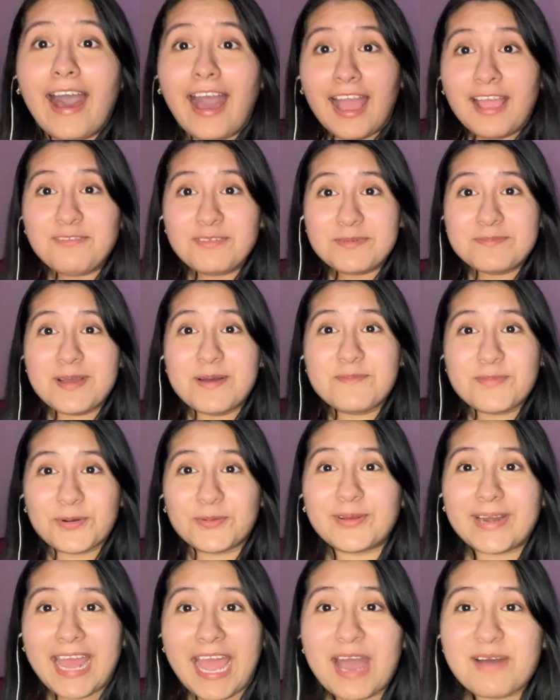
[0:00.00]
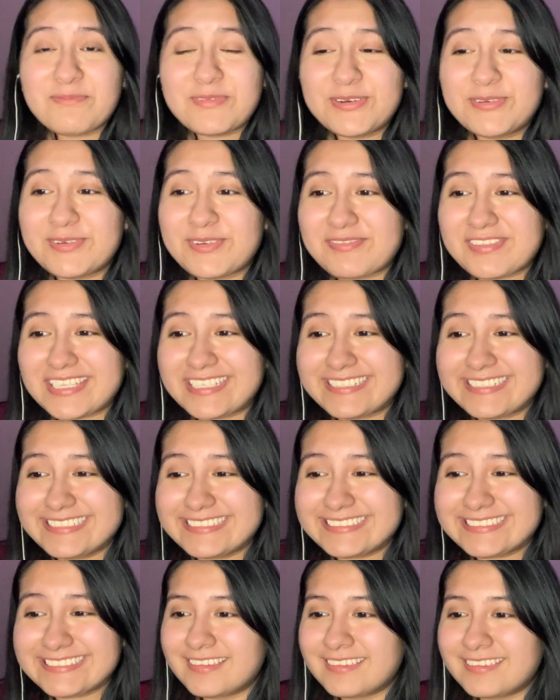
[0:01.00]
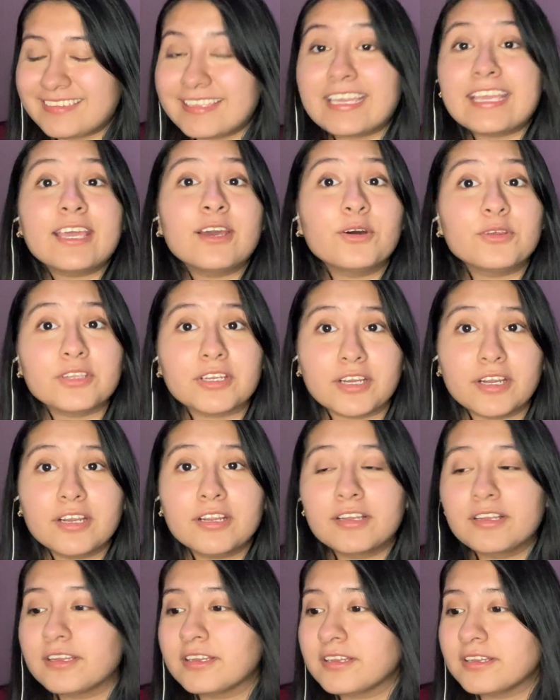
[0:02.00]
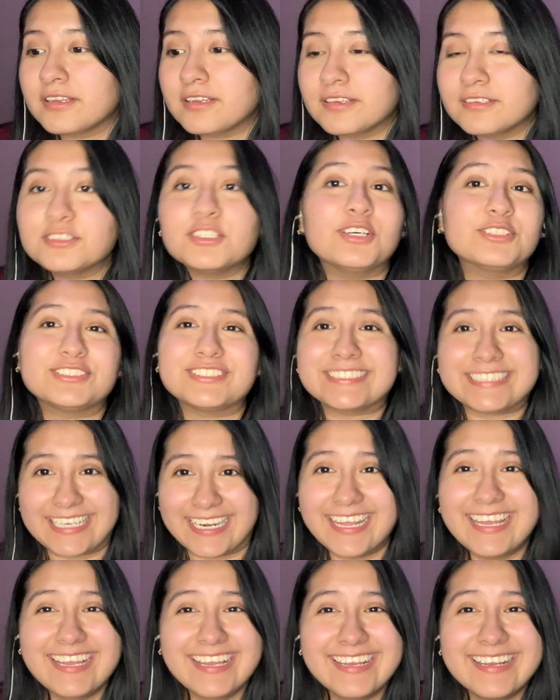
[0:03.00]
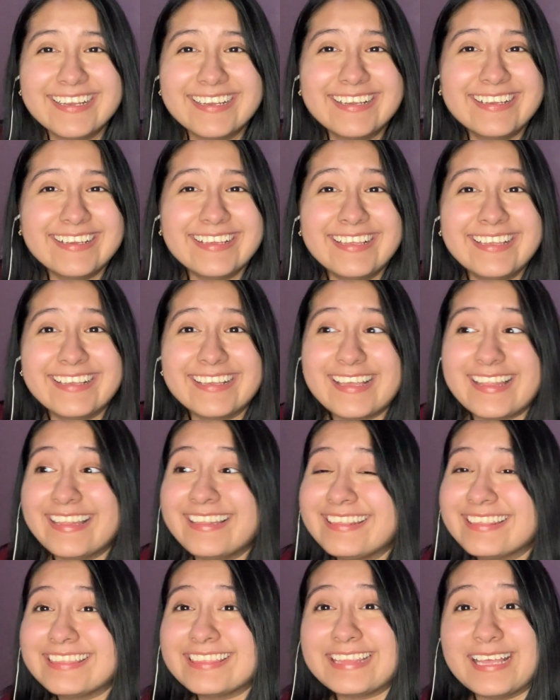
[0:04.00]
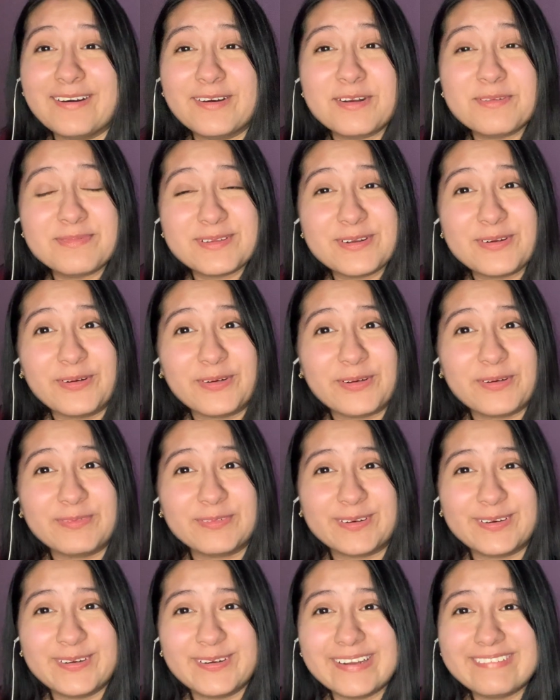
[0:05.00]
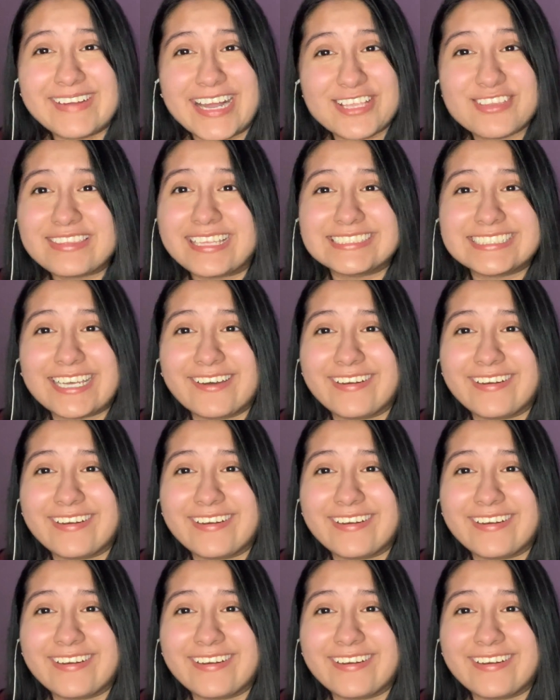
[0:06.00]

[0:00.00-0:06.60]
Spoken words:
I remember what happened with this. They killed her. No, just kidding. That would have been horrible. Imagine that's how it